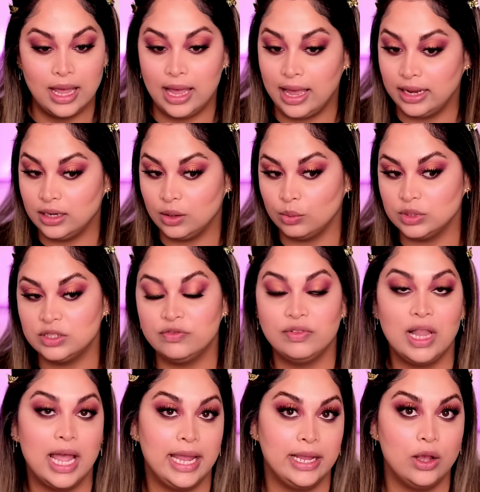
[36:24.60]
and was
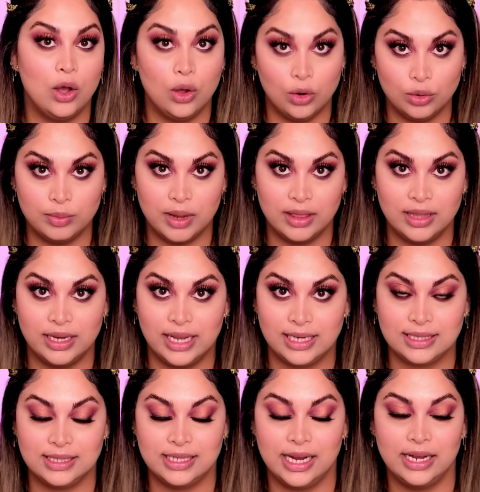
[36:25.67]
flying home the
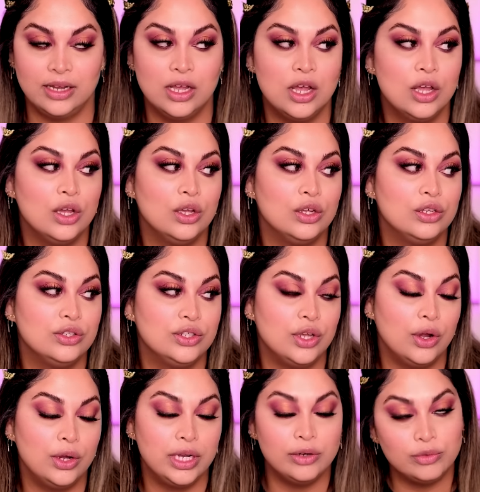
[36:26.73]
next day.
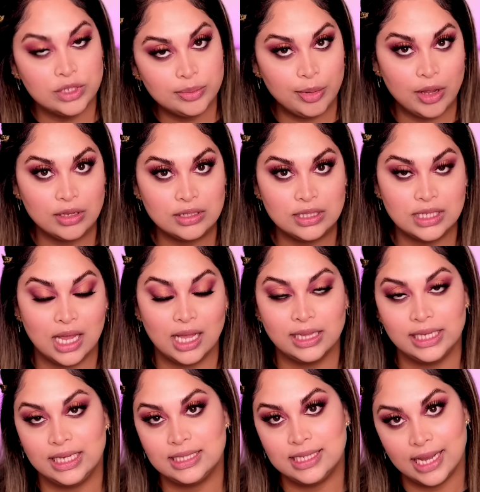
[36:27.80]
So in response,
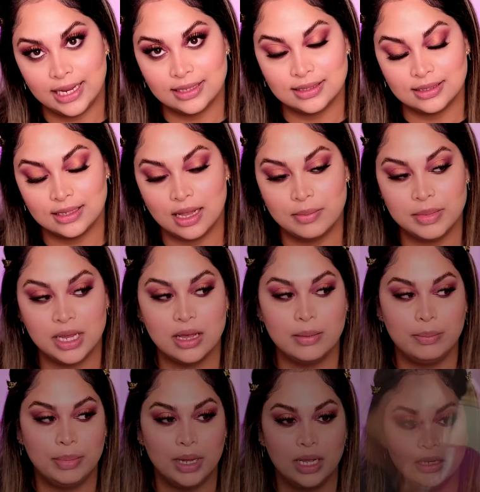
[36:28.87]
Ali texts
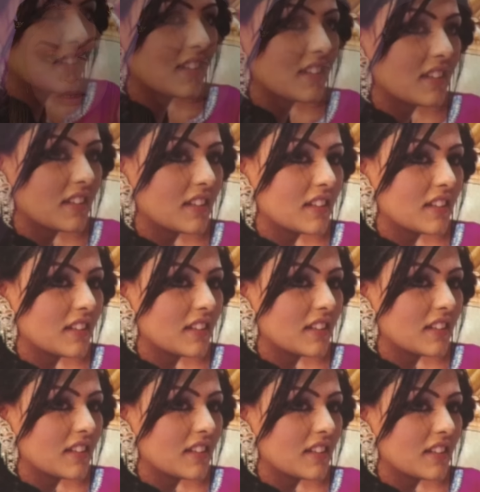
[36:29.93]
Samia, but he gets
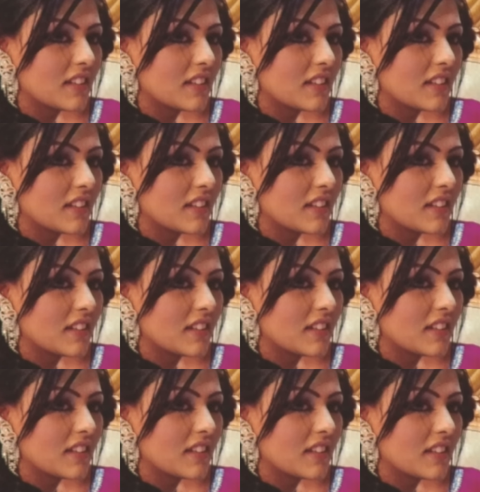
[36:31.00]
no response back
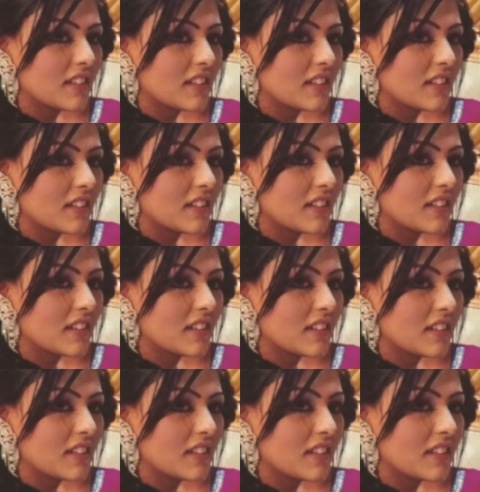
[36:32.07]
from her.
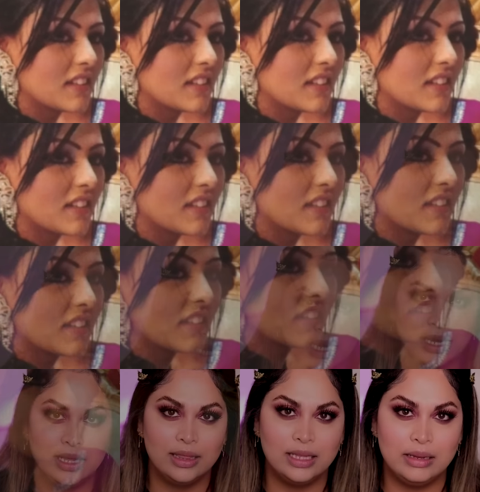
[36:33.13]
But
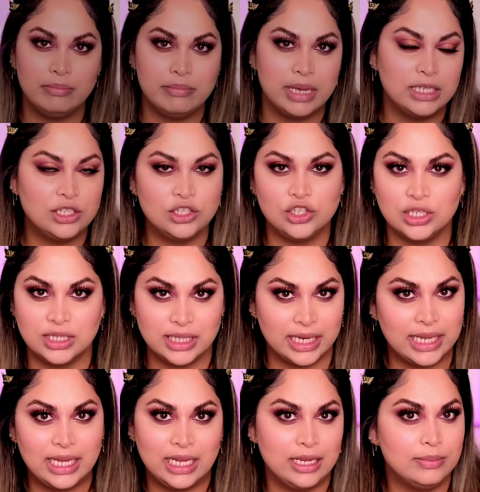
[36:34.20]
strangely, the messages that
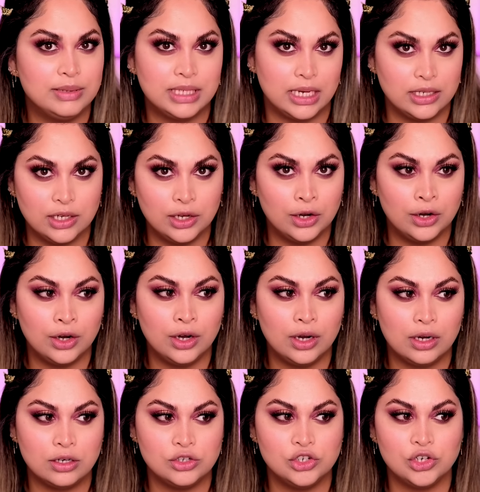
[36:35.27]
he keeps sending
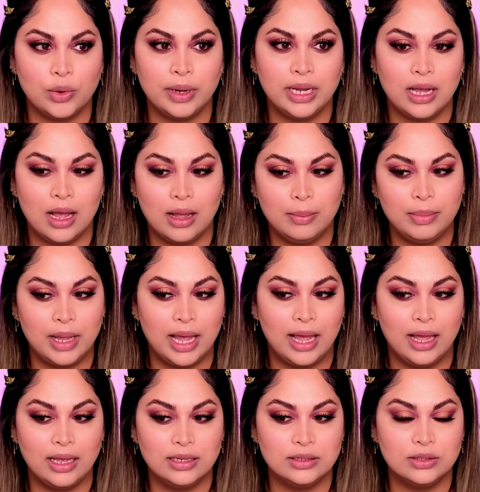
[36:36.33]
her are showing up
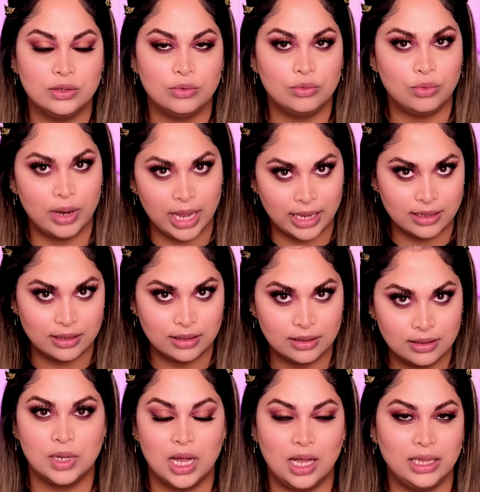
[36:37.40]
as red.
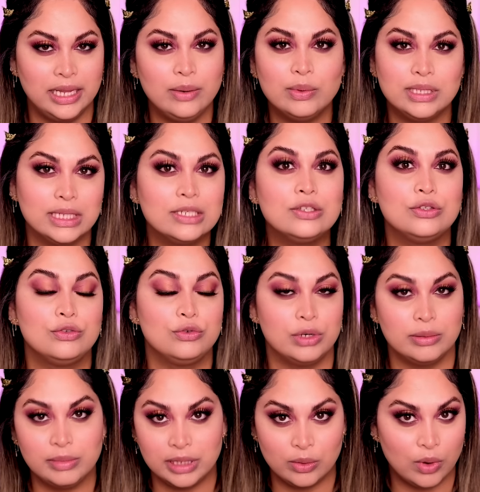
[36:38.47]
Ali was
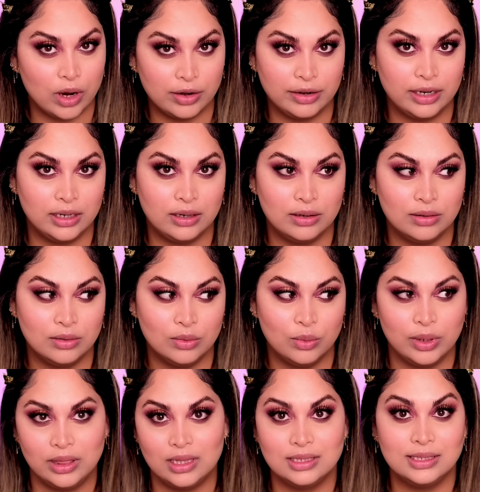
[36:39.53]
extremely worried
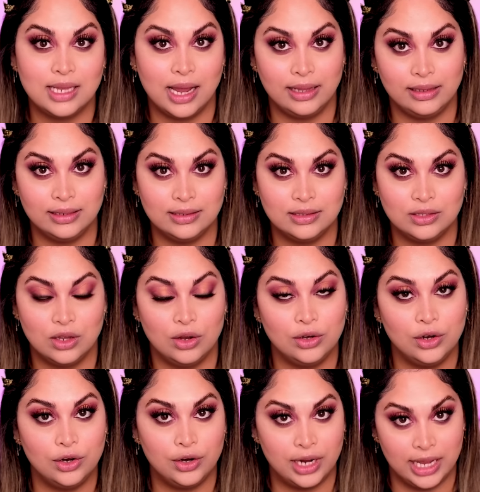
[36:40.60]
with the silence on
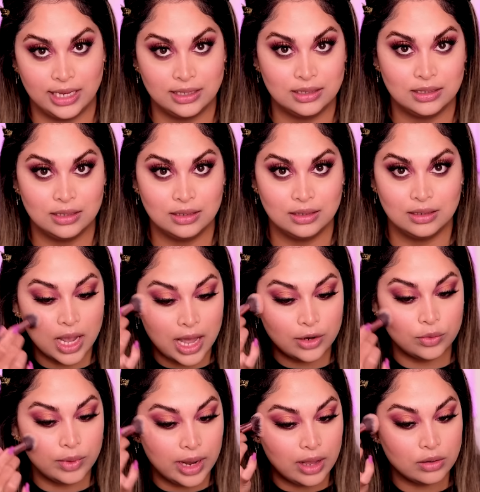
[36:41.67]
her end. At
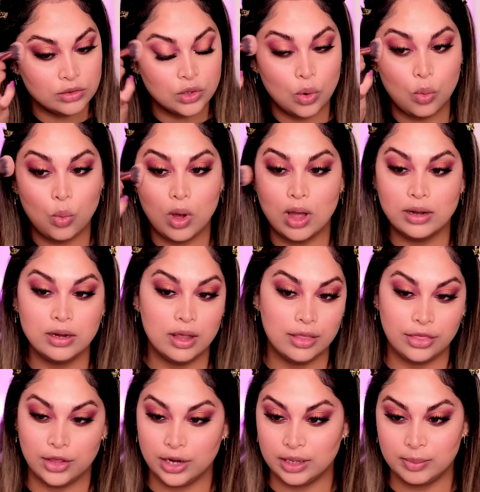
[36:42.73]
around
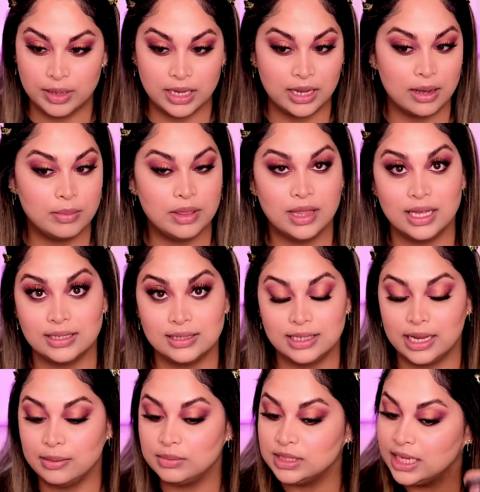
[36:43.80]
1:30 p.m. that
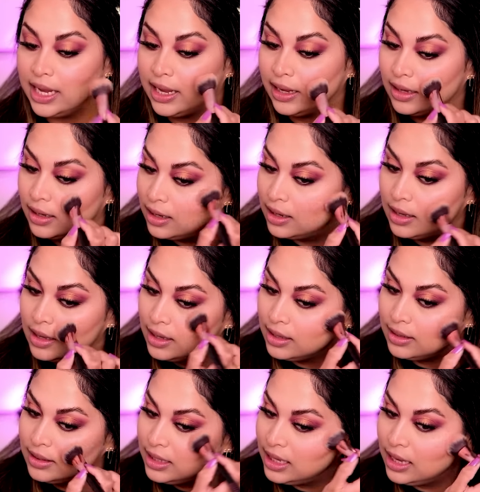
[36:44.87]
same day,
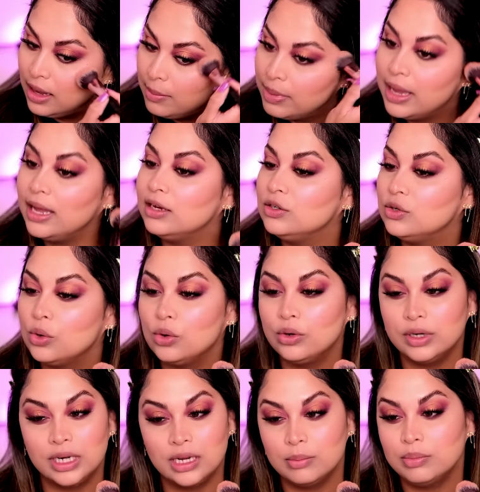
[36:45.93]
the
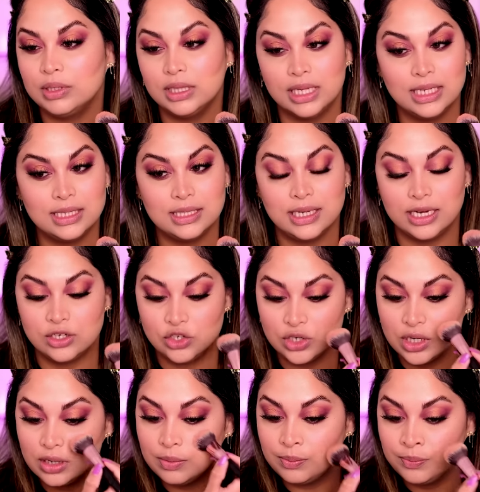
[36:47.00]
Pandori police
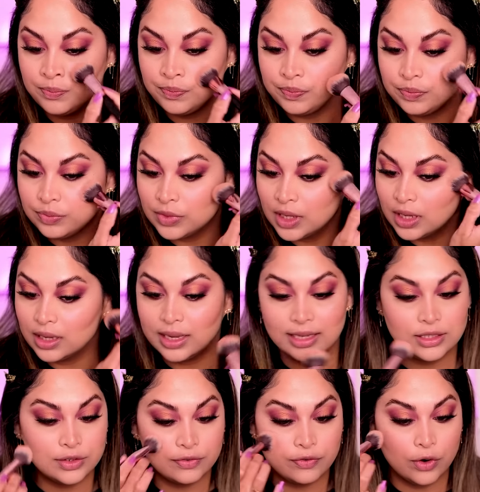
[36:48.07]
station
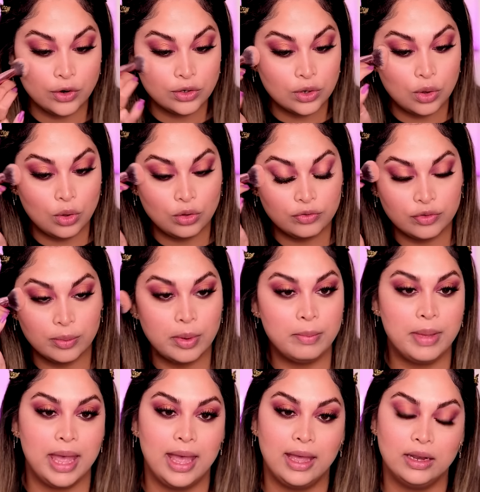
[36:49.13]
gets a phone call from a
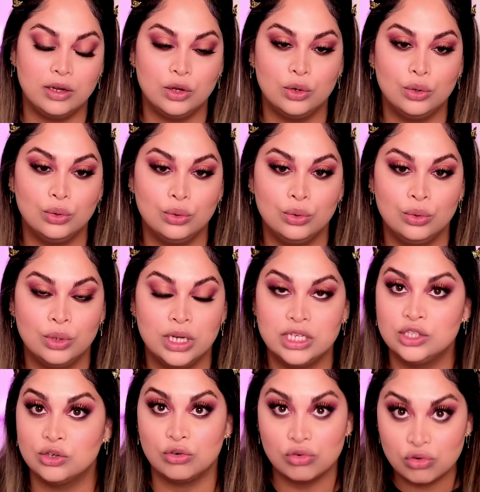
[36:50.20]
man who
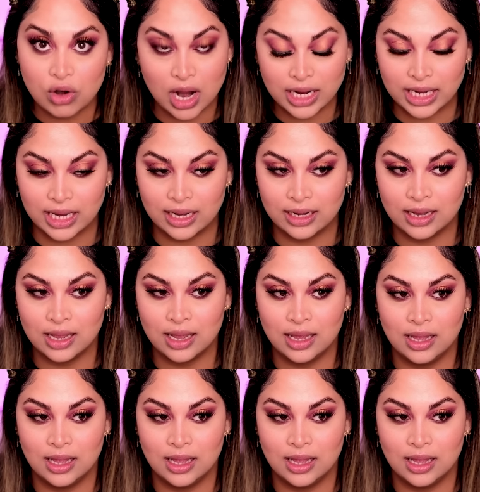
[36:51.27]
is crying